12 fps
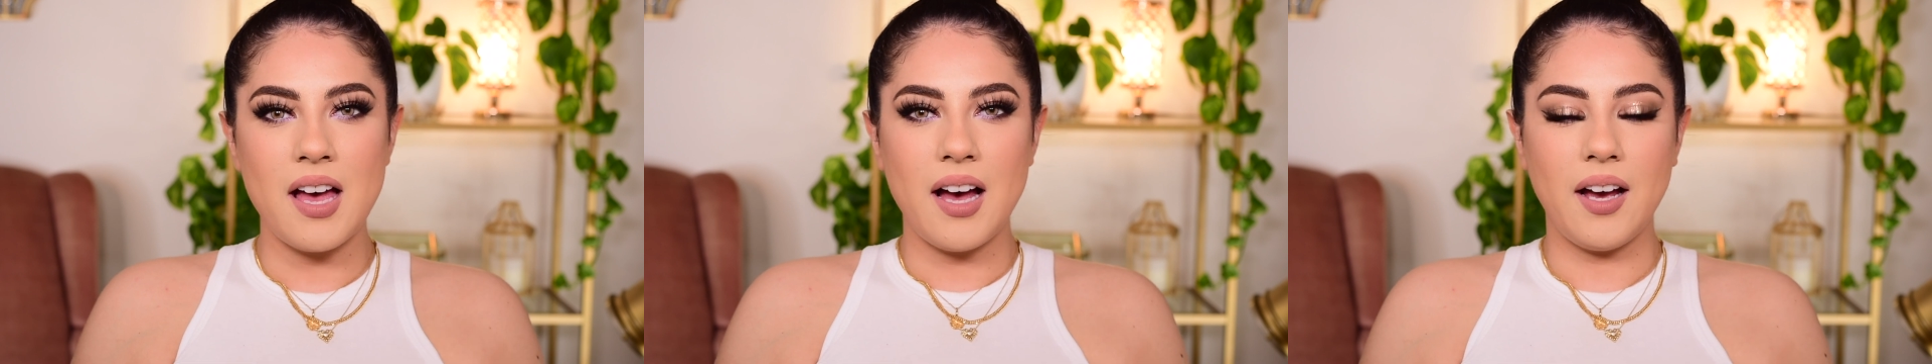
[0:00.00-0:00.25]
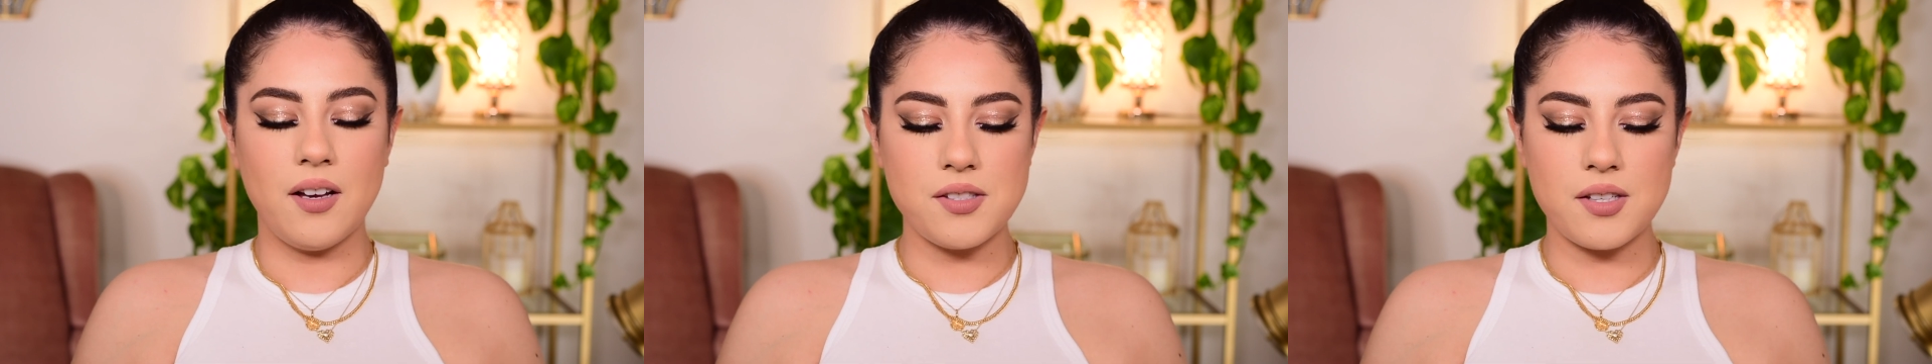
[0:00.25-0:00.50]

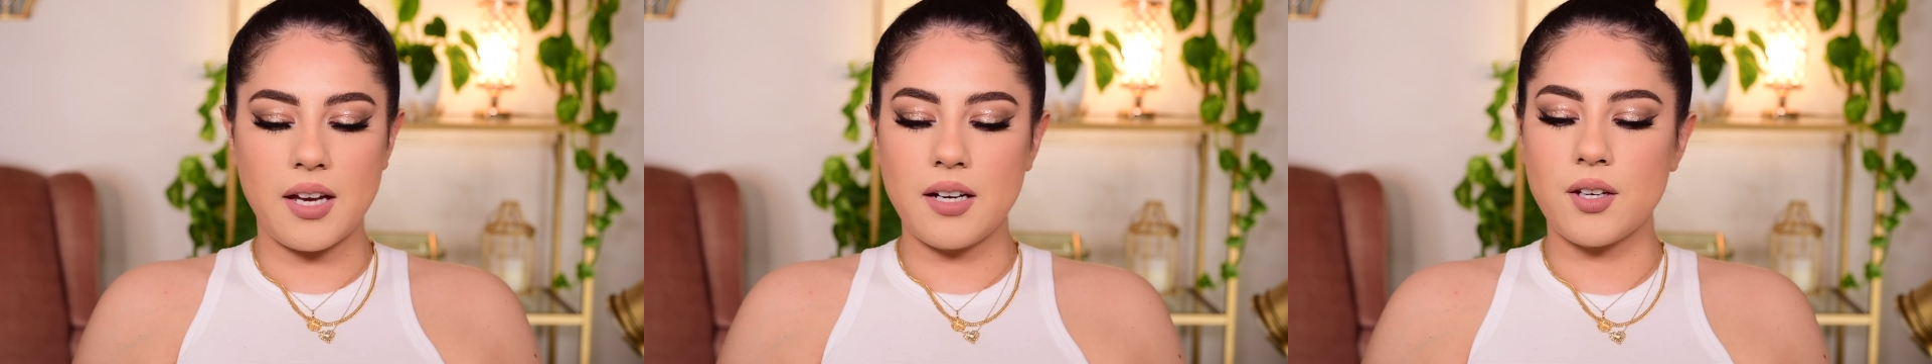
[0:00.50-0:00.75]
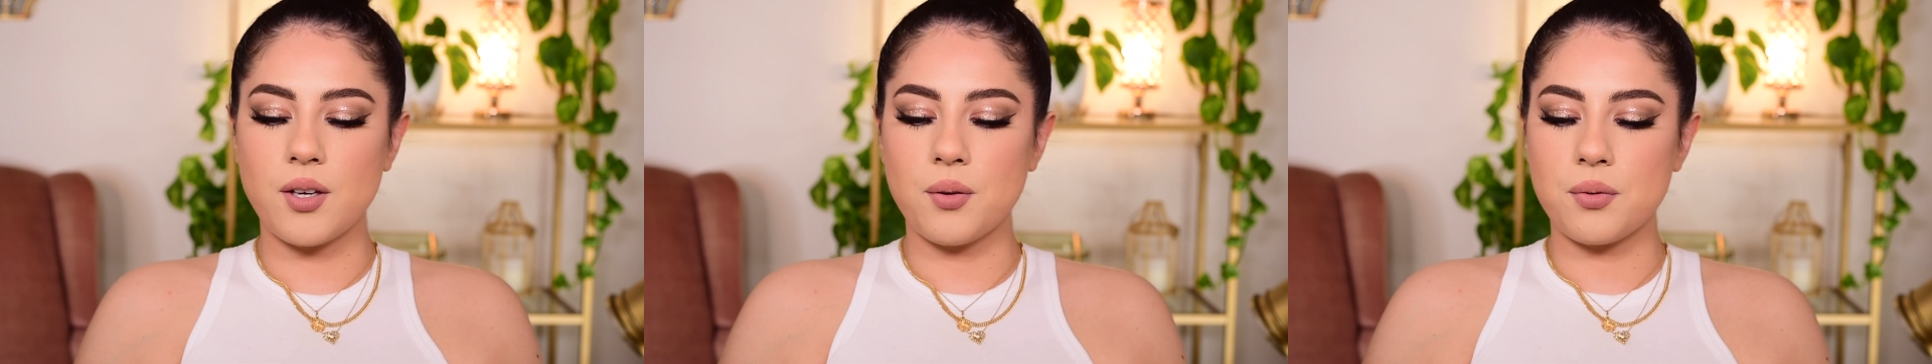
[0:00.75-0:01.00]
I also kind
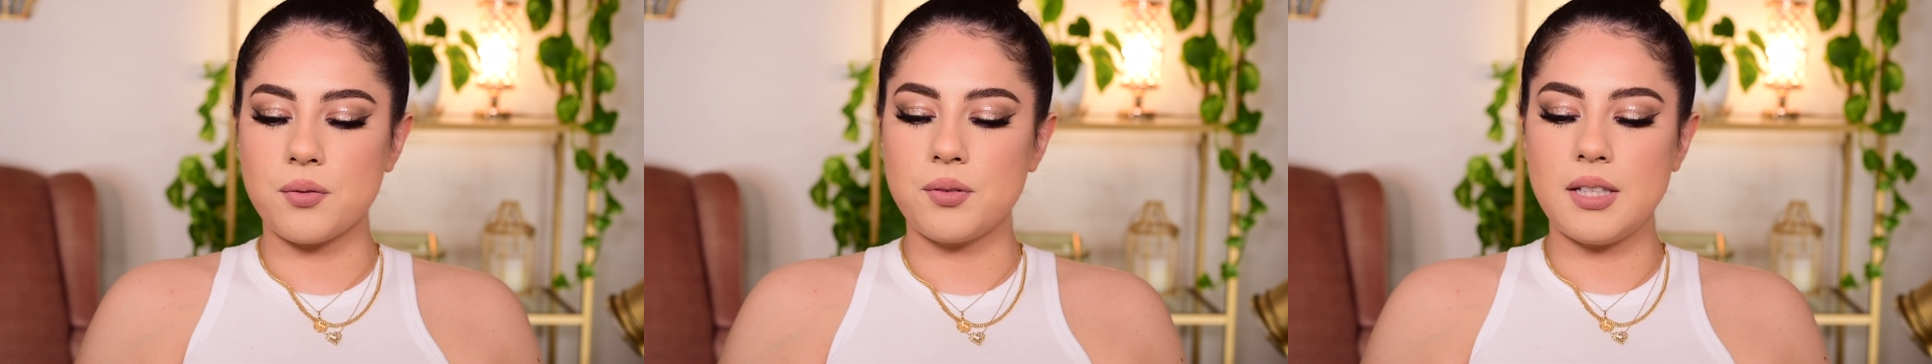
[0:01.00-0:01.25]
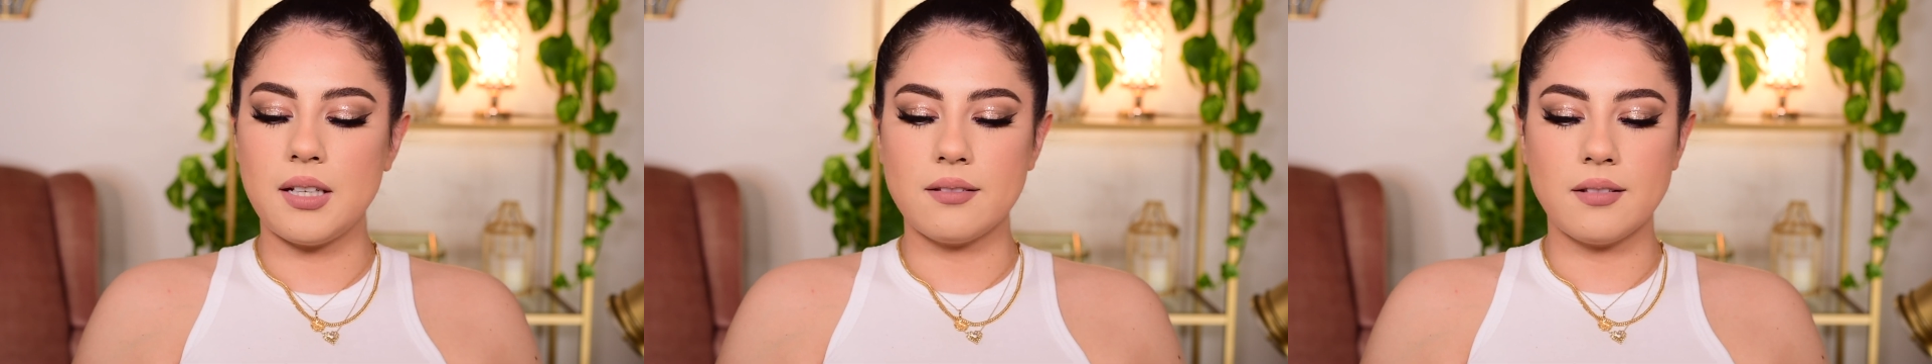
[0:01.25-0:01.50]
of go through
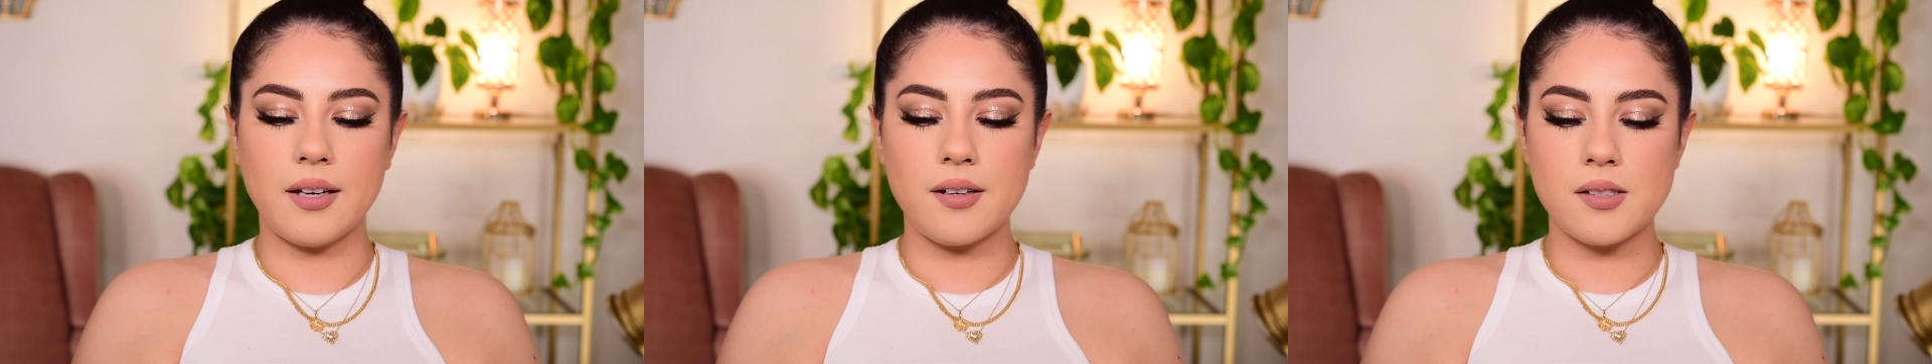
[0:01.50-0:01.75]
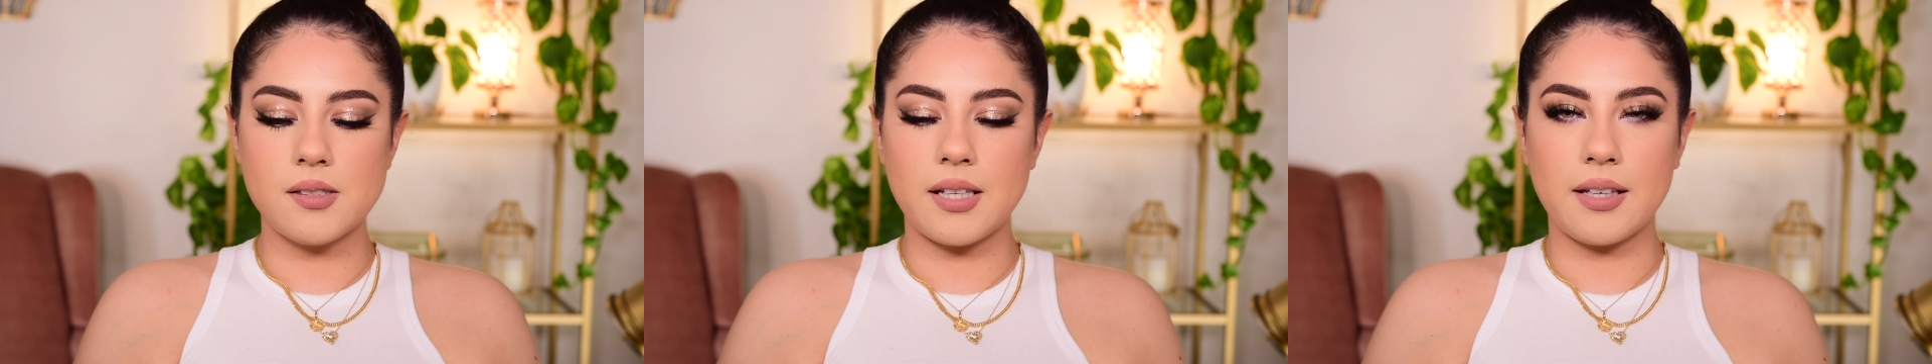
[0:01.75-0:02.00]
the
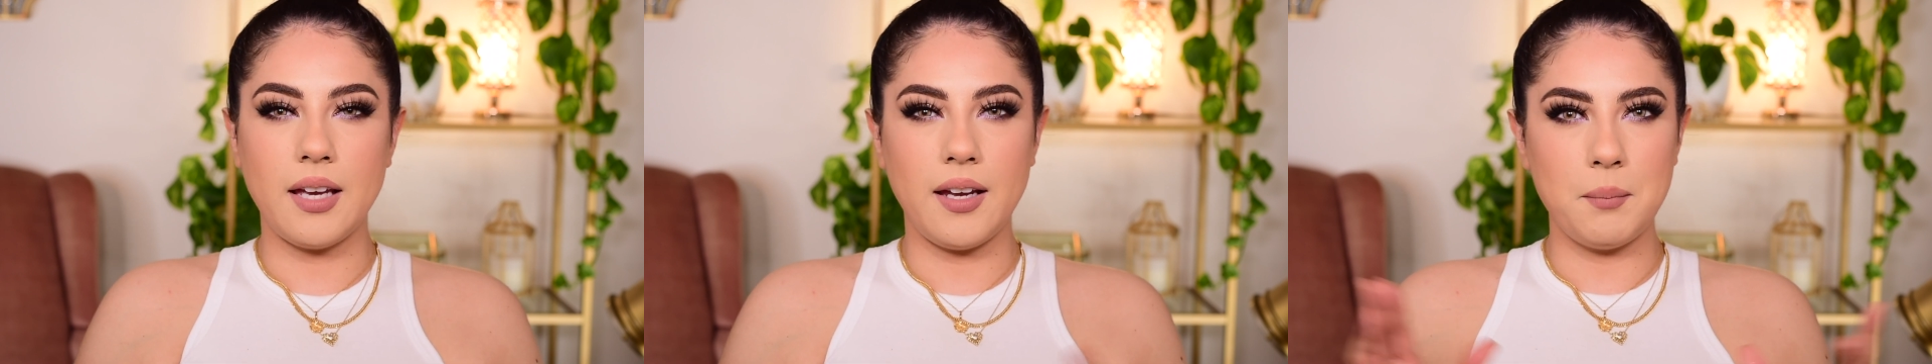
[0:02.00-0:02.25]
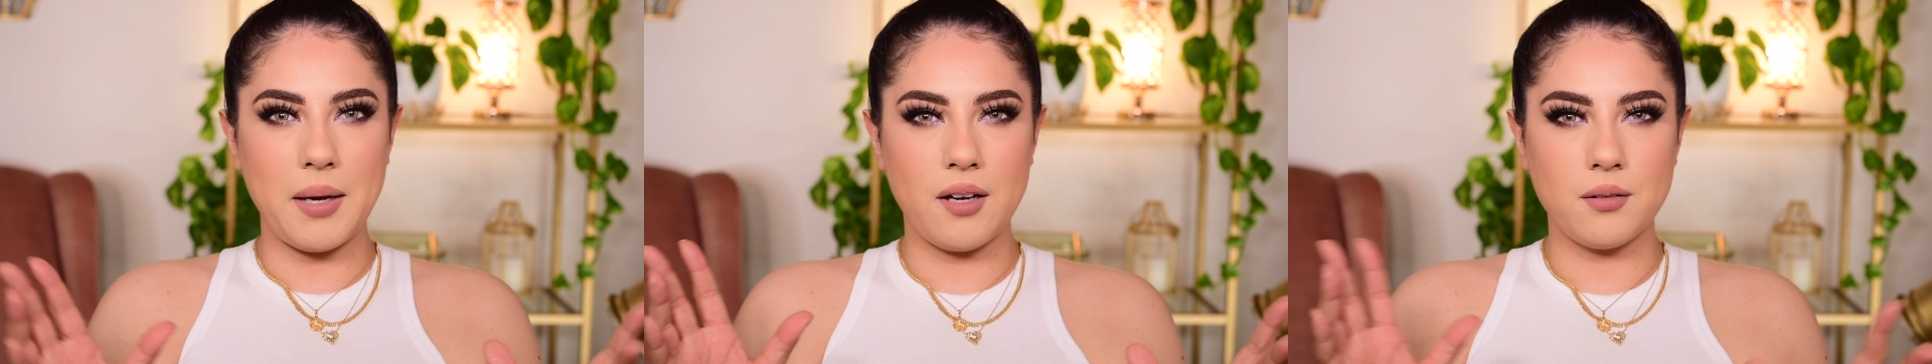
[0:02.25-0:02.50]
liners that
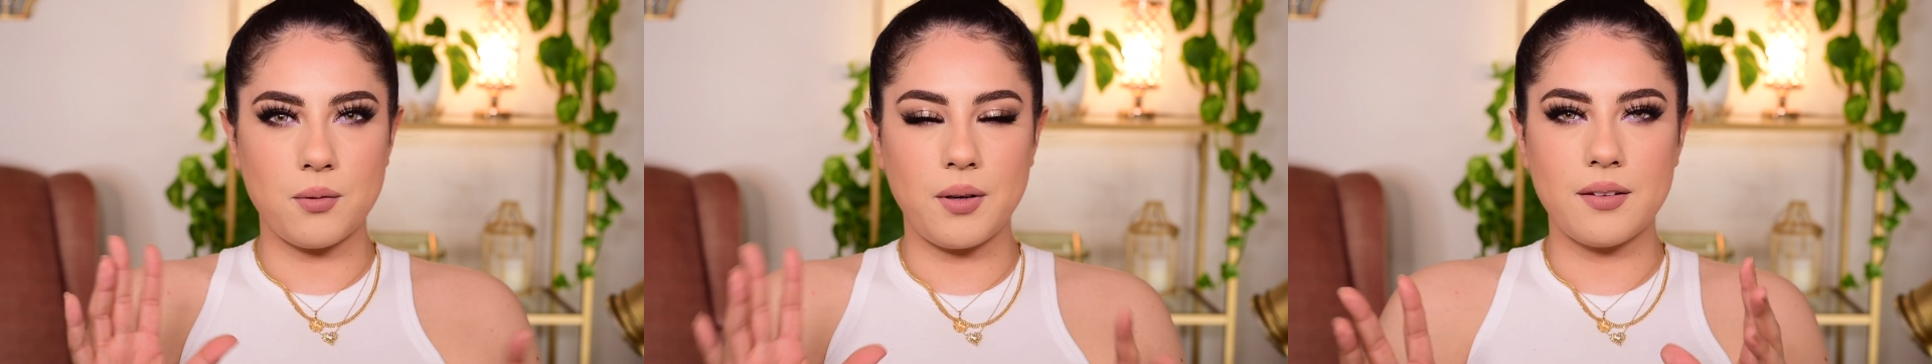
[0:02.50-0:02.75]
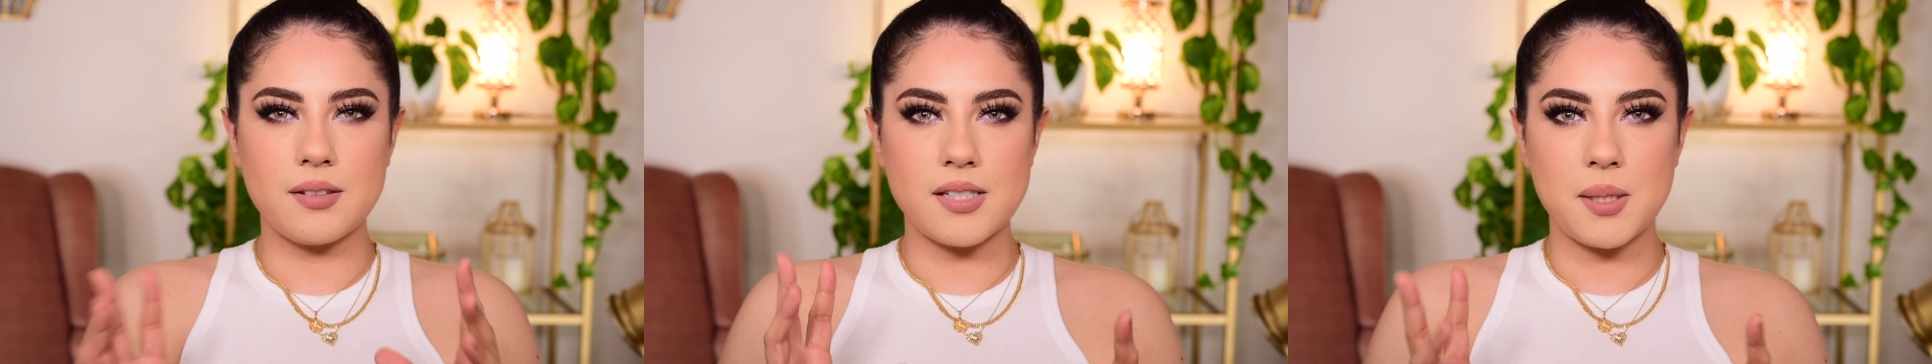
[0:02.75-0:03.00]
came out
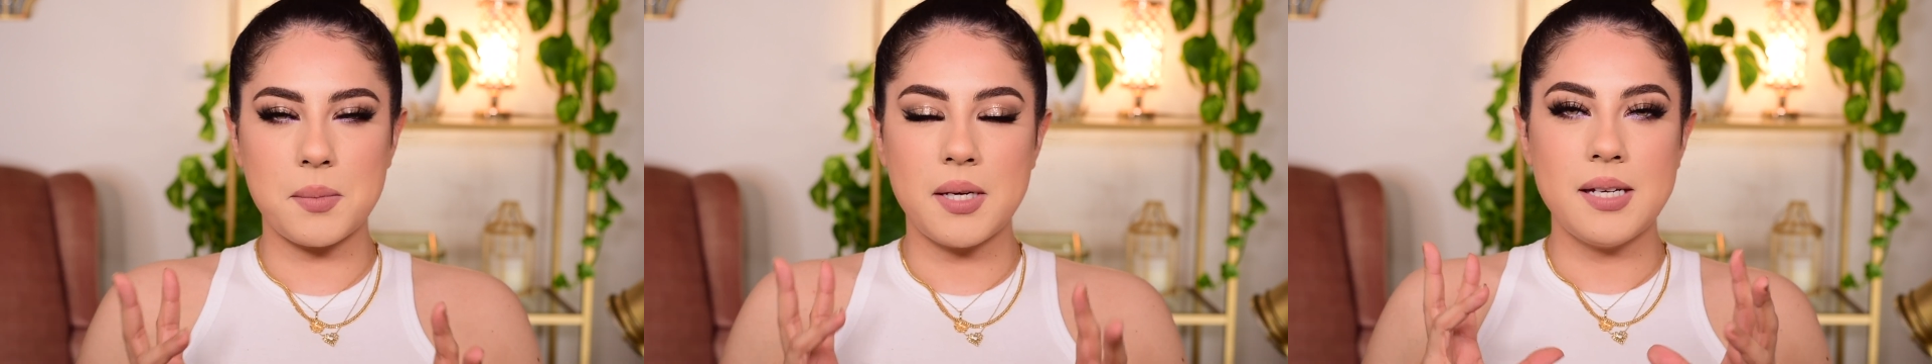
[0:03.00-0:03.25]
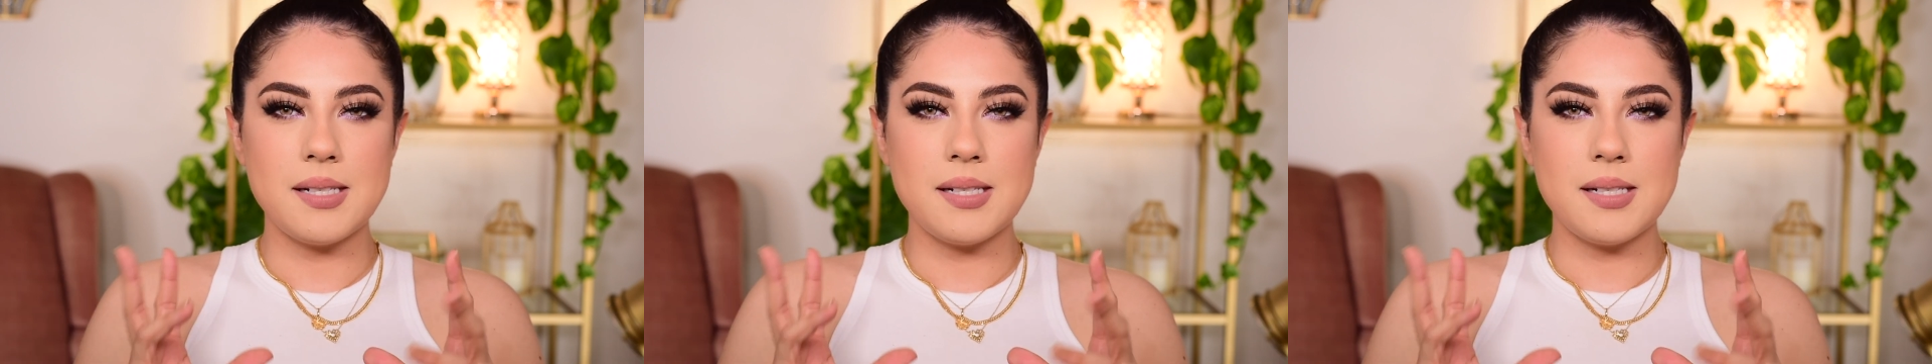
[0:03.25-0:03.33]
around the same